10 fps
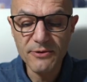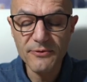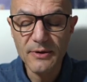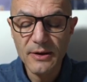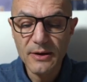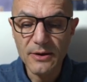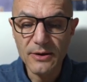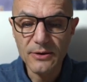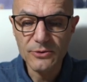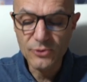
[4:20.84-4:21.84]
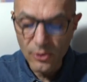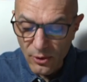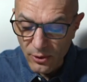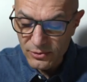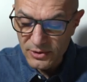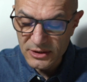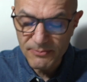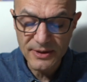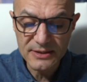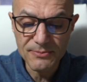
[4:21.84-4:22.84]
of the load
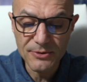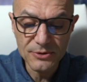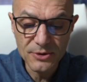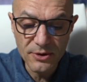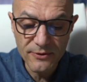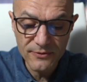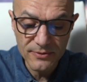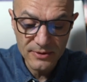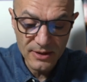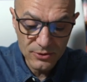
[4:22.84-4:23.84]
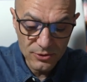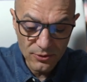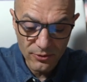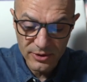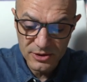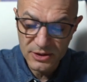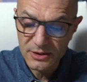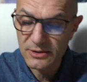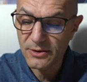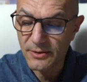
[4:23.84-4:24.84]
displacement curve that you
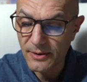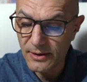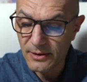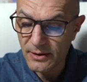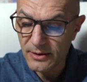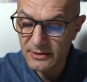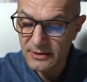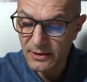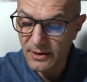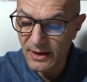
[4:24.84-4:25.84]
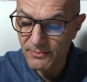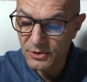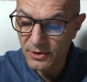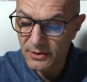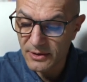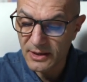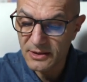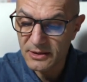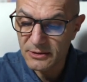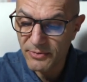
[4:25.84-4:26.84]
register in a single lap joint that
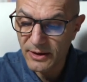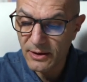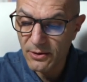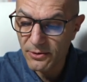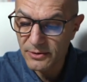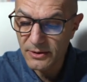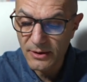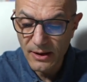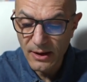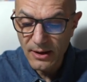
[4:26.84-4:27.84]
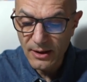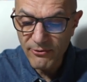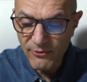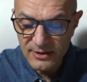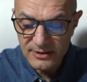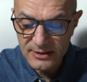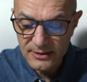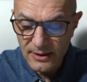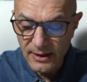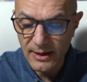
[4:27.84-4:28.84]
is being loaded, if
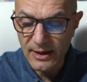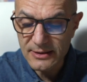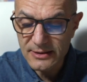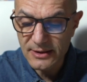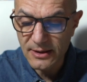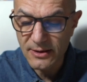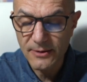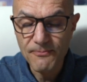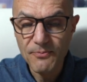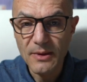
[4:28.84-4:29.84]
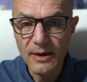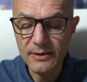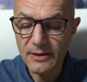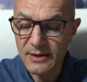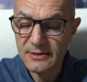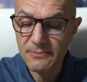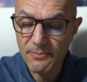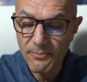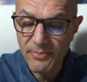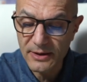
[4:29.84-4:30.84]
it's elastic and
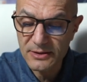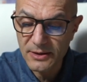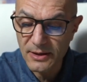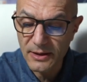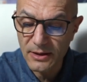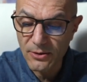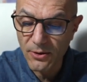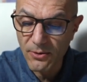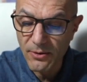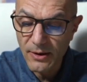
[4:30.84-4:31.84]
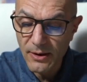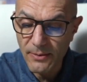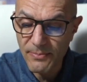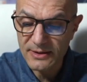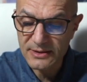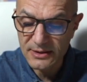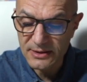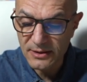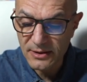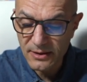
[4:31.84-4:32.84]
has practically no
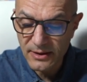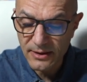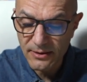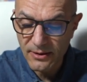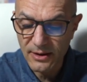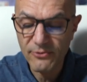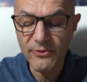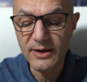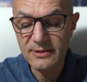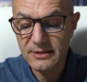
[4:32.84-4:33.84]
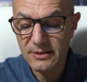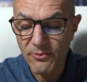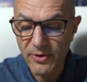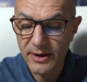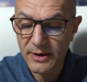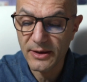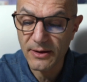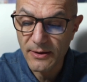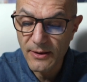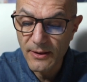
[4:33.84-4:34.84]
plasticity, then it fails somewhere here.